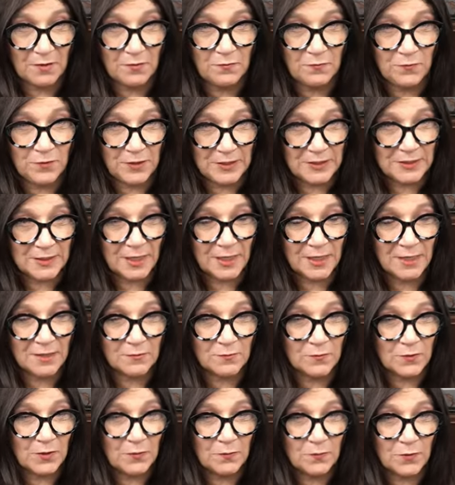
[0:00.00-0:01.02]
Rita,
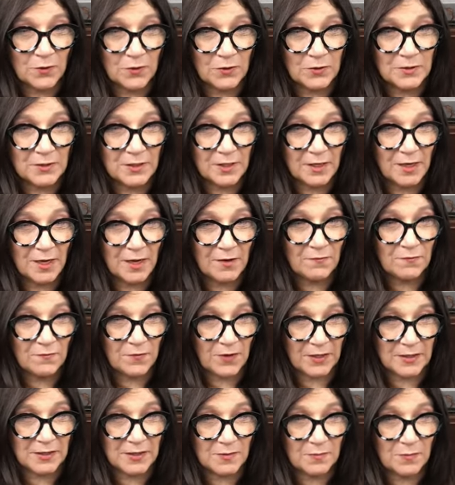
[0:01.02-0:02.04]
we weren't
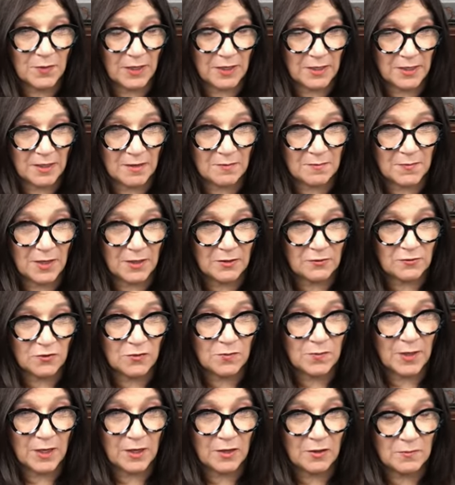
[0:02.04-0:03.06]
affected by gut
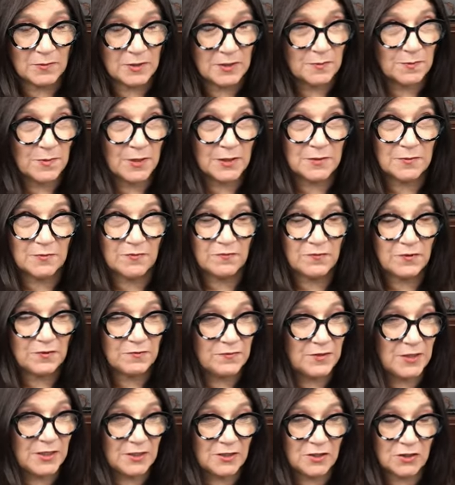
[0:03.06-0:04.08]
microbiome as much
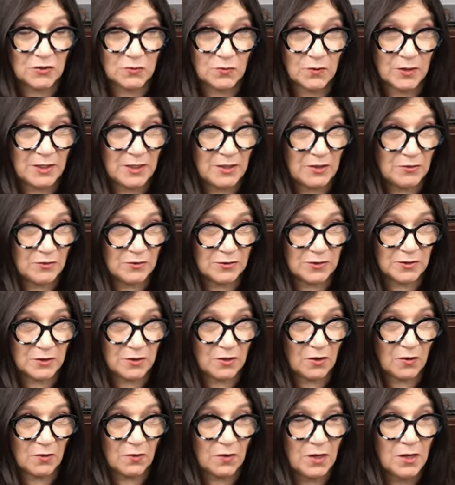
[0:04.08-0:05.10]
15 to 20 years
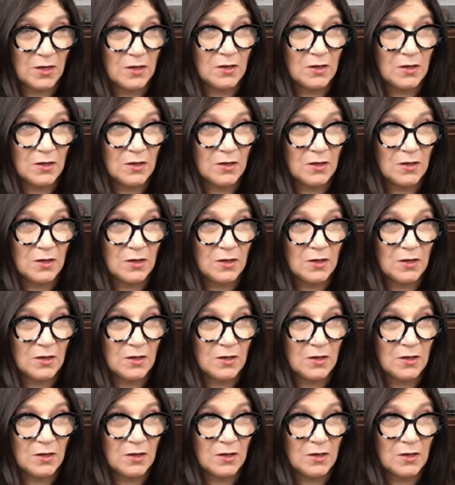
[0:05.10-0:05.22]
ago.